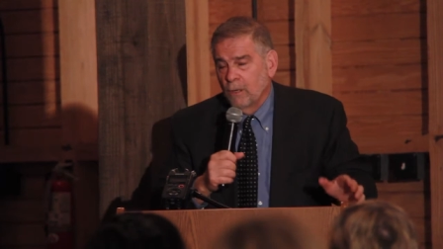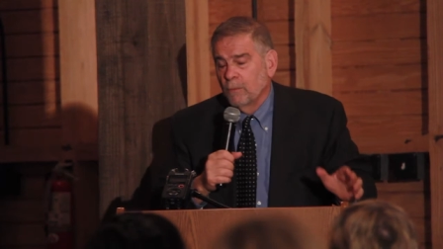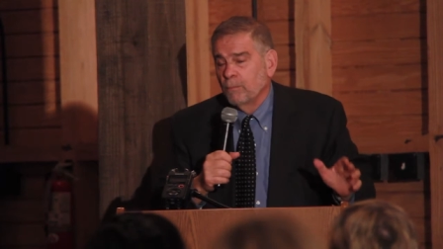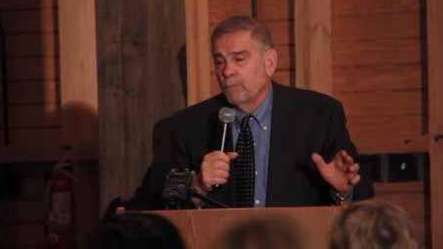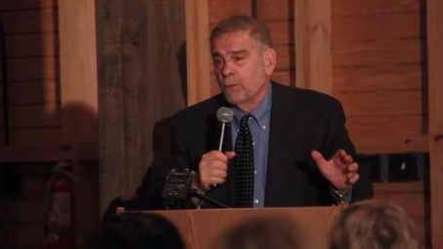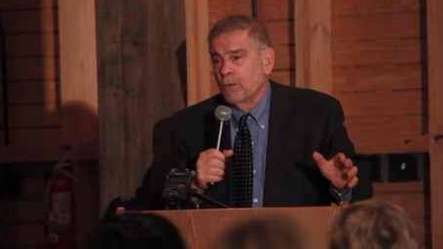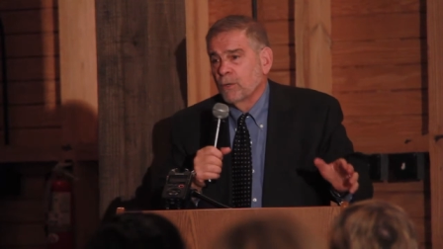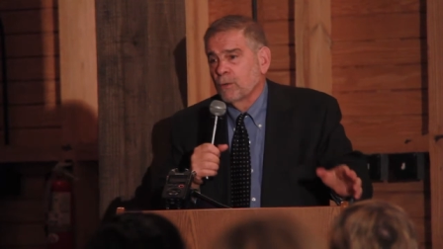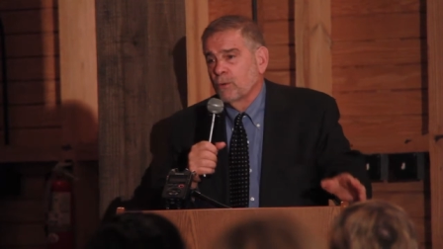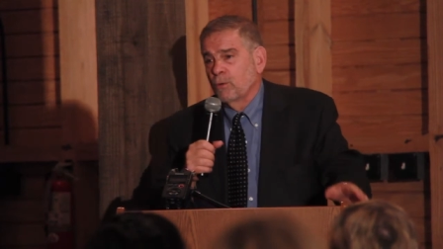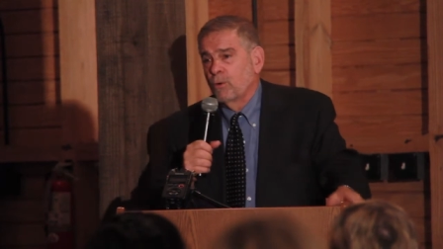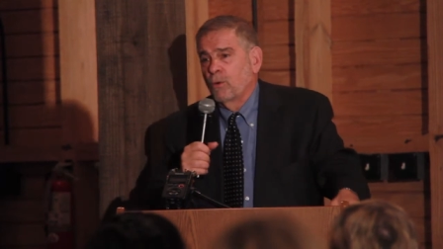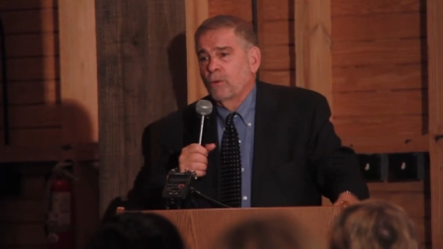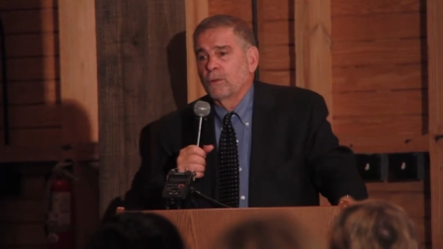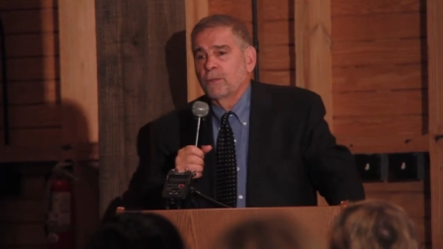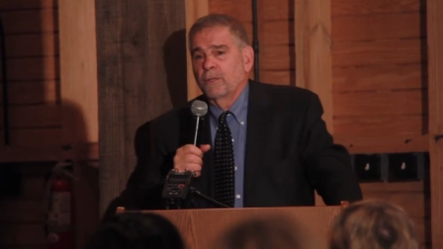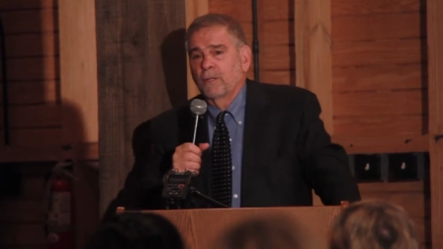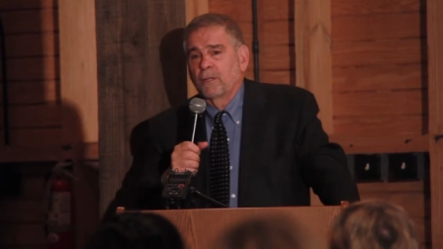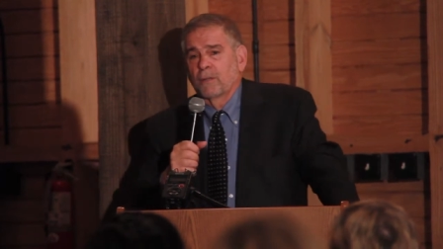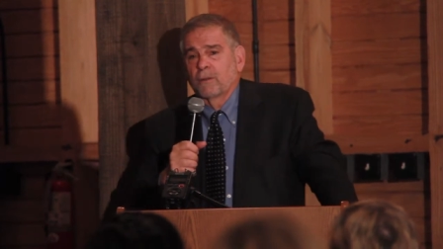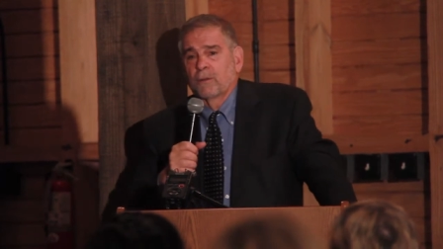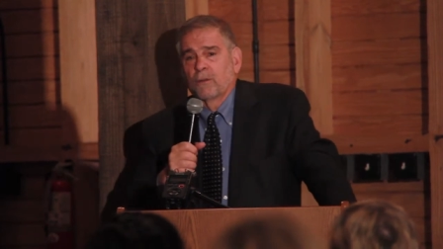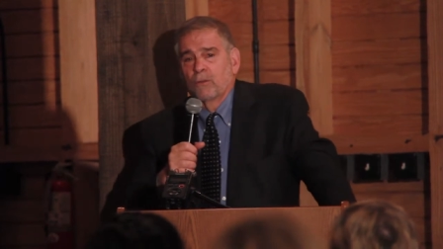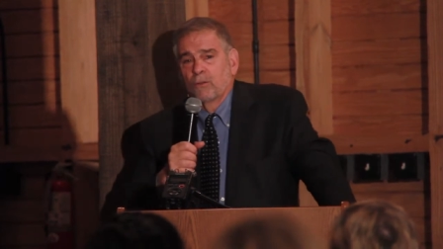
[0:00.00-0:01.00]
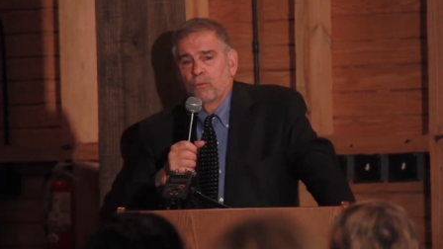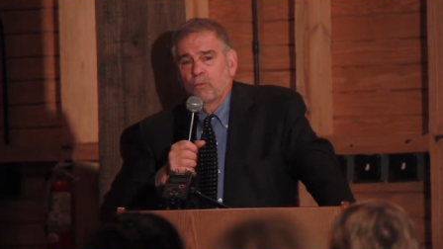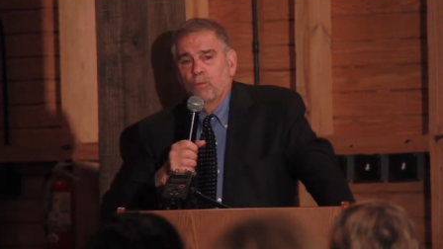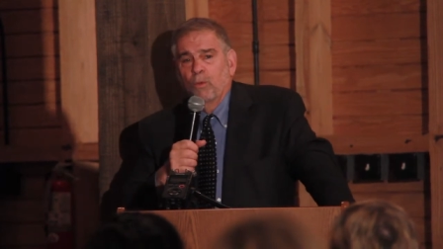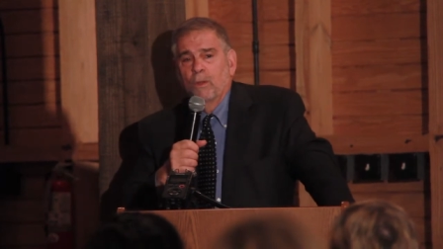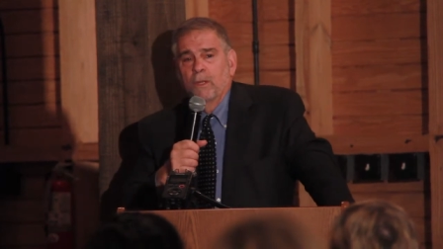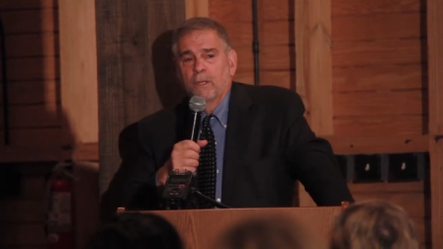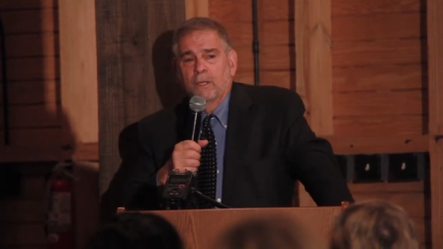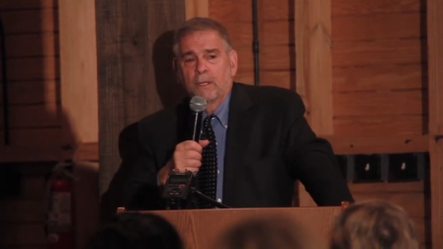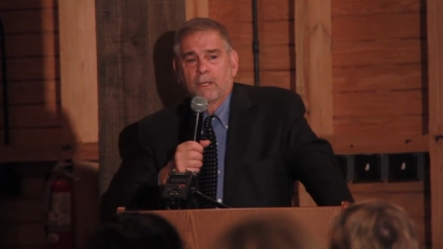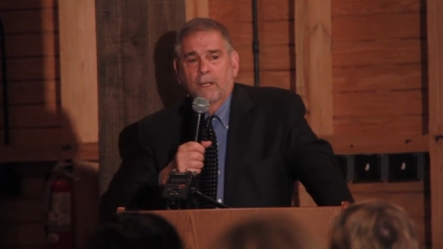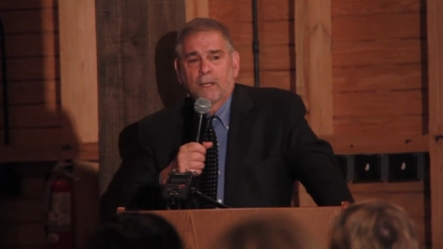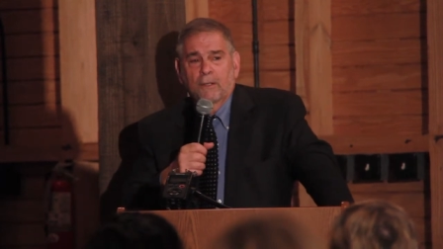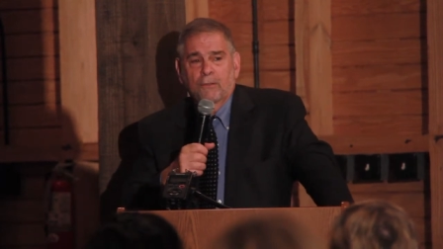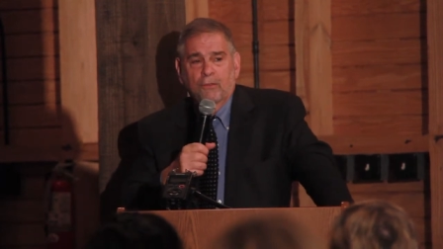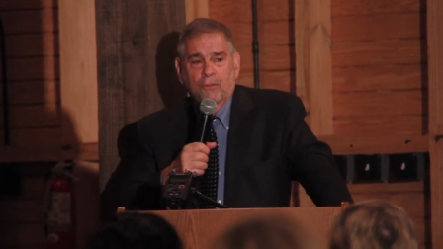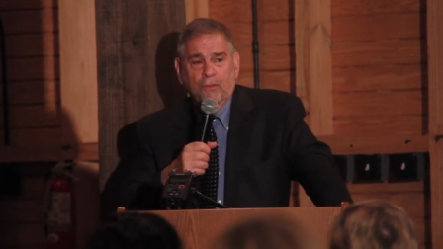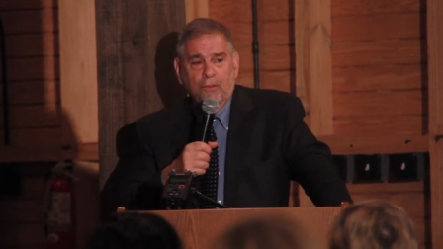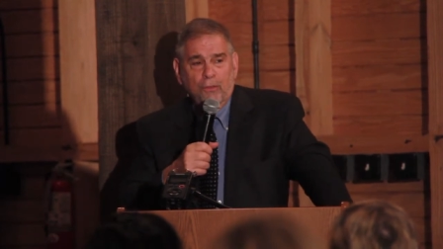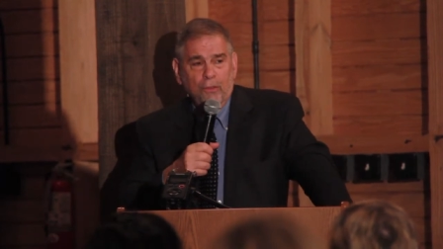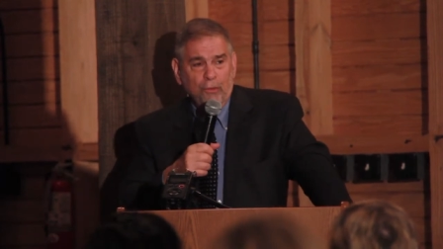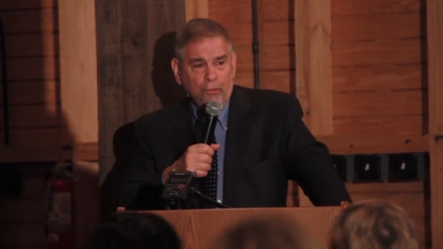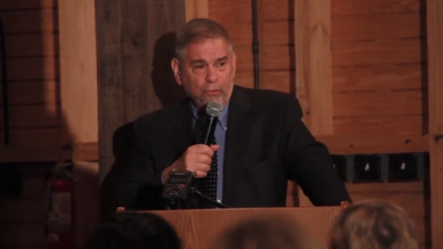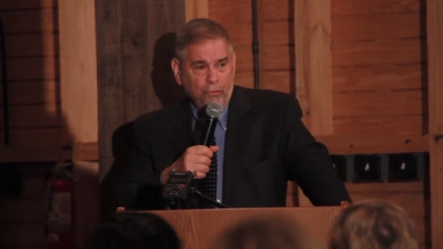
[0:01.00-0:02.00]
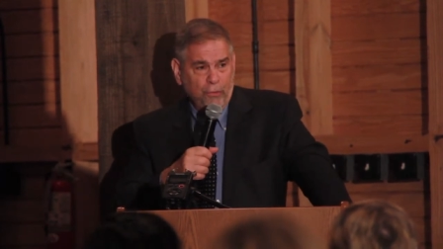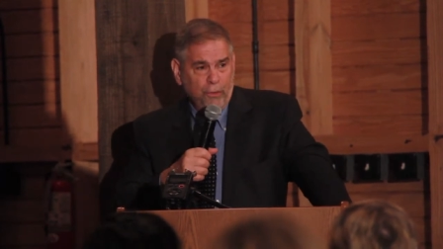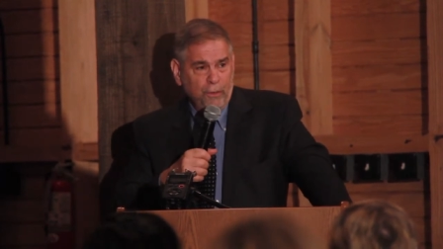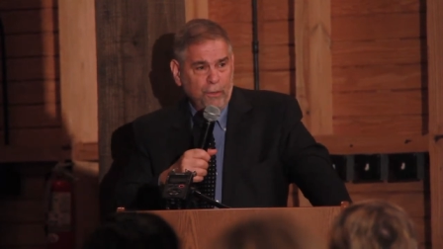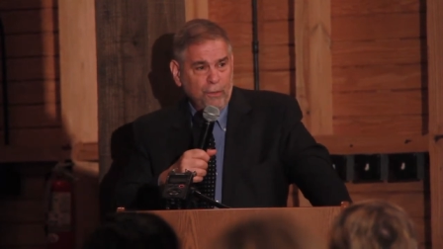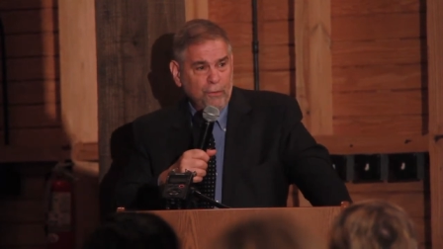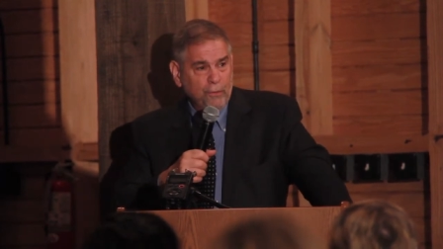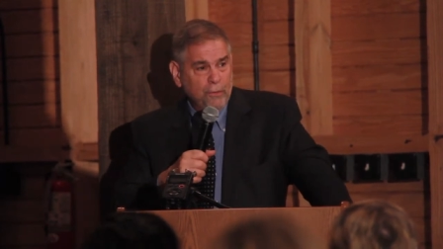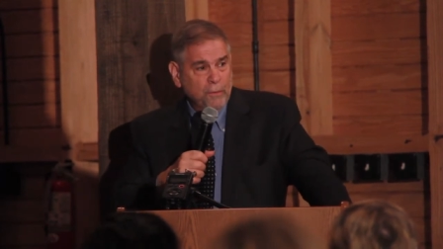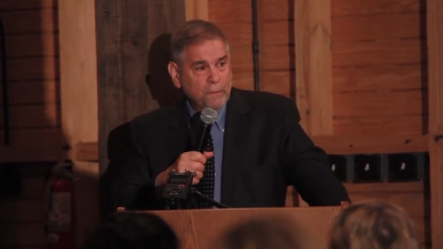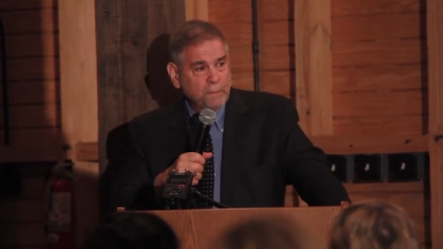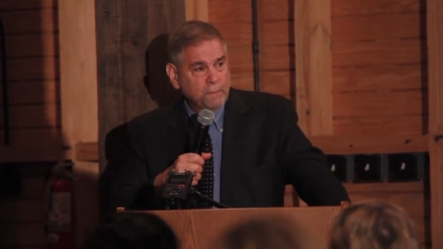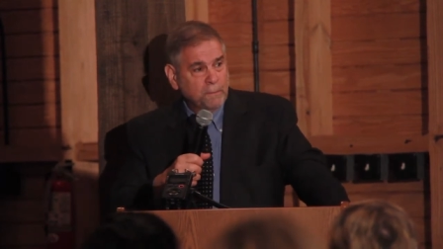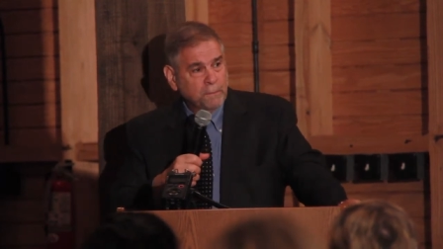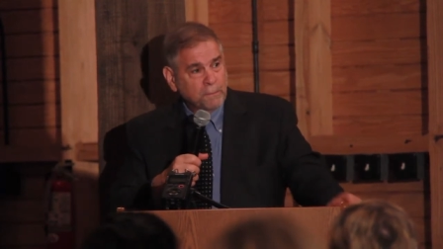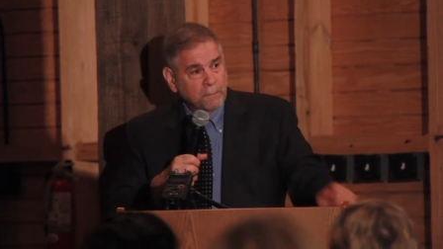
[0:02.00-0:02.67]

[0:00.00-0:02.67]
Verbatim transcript: in a book called Hitler's Willing Executioners.